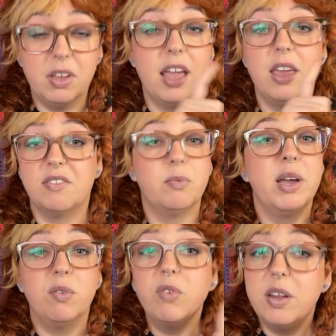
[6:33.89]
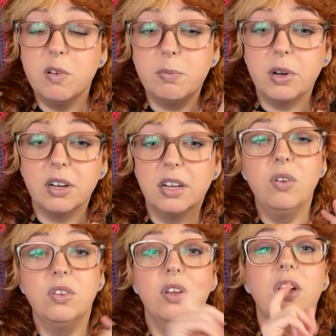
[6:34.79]
You have a way to read your book.
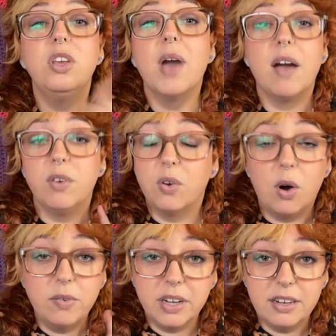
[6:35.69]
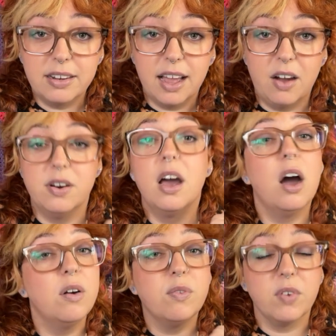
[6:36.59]
You have your goal written down
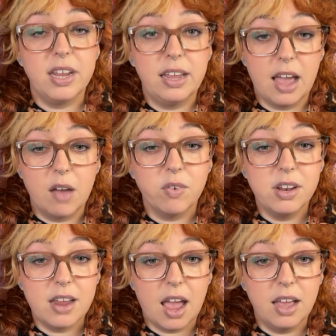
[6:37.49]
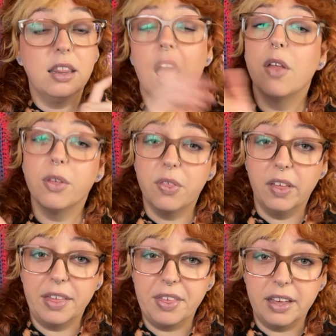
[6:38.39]
of reading every day. Other thing
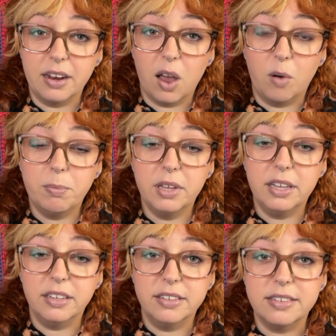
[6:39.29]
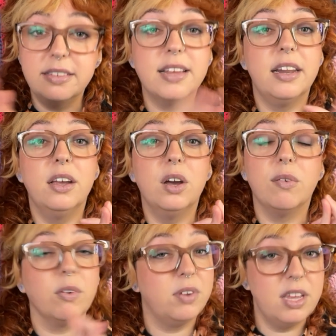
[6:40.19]
I think can help is setting a
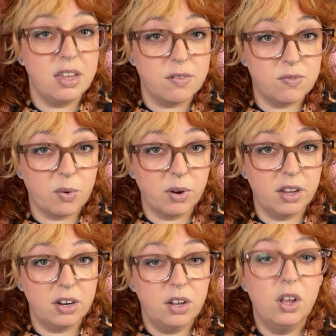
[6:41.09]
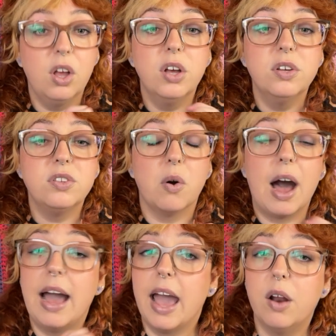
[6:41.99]
routine for it. So
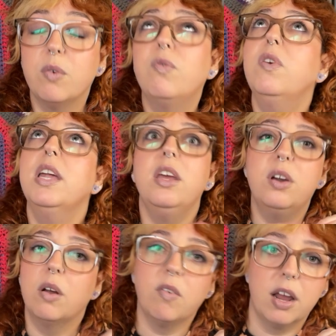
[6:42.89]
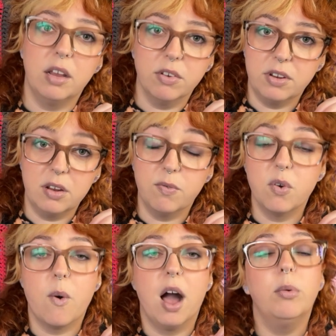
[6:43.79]
I had a really good running routine for a
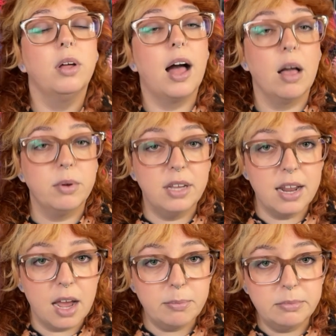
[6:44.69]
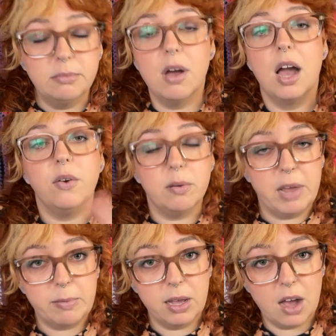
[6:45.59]
while. Well, I would get up, I would
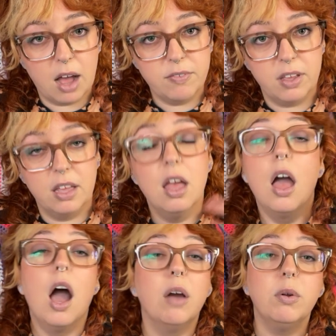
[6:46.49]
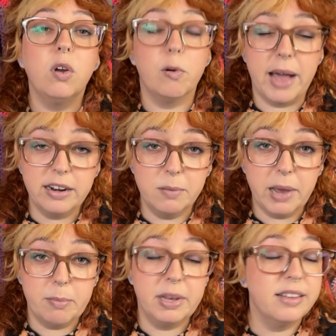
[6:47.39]
make my coffee, I would go back to
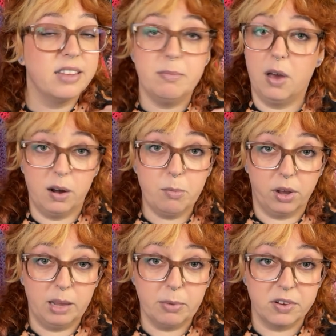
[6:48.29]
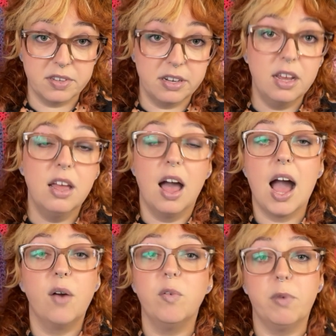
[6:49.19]
bed because I'm not a morning person.
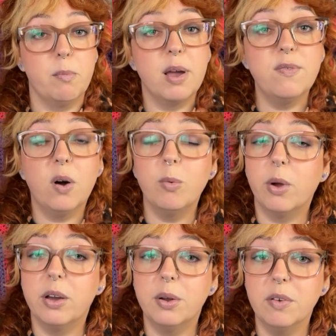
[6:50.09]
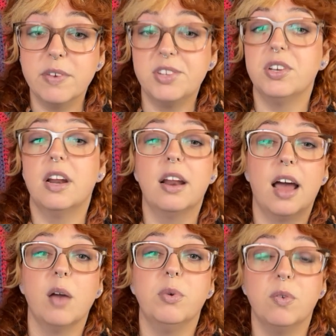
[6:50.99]
I would put my phone where I couldn't reach it, and
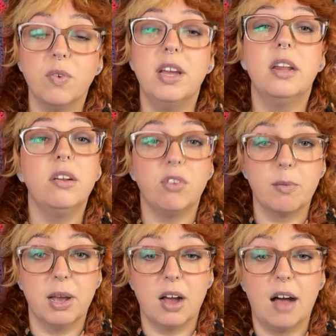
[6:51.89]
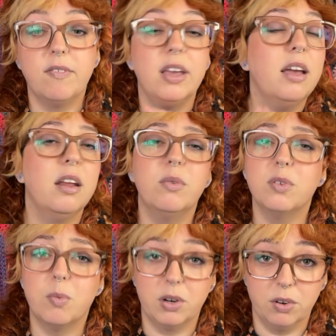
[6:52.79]
I would read and drink my coffee, and it
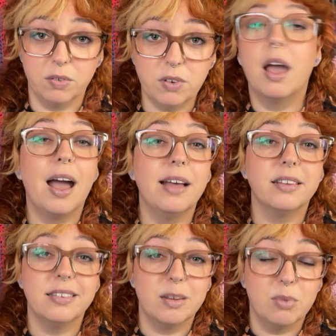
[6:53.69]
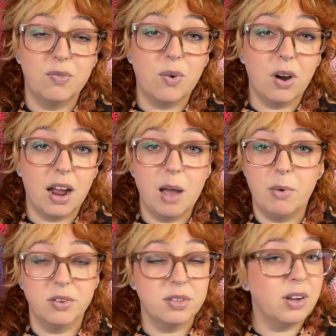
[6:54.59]
was wonderful. As I said before, I'm
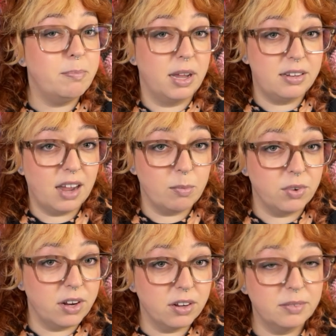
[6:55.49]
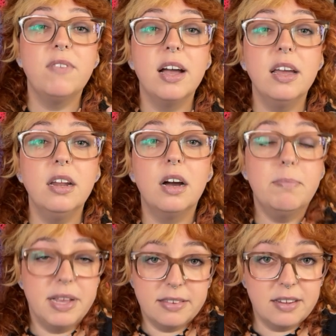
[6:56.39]
also a bedtime reader. Find a
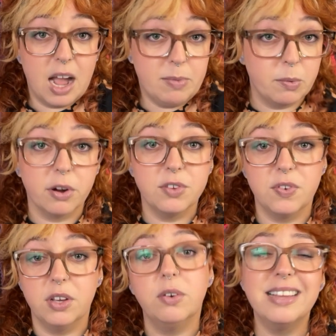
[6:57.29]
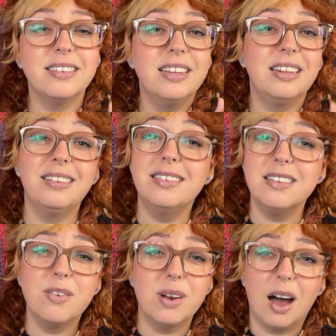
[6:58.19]
piece of time that works for you. Is it
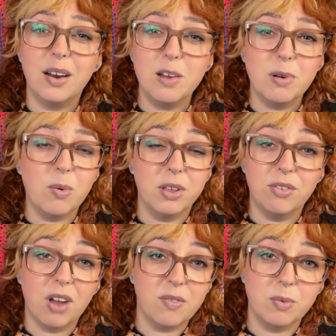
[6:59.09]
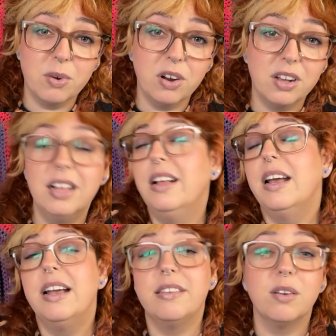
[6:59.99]
listening to an audiobook while you drive to work?
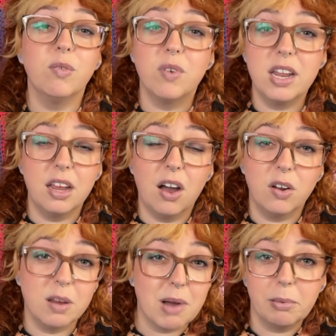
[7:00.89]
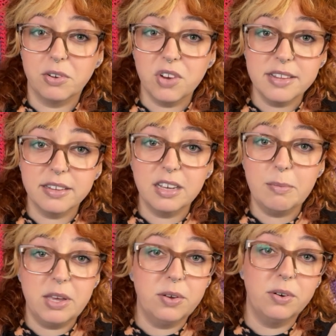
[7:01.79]
Is it reading on your public transit
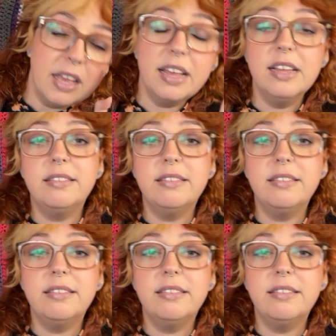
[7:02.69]
commute? Is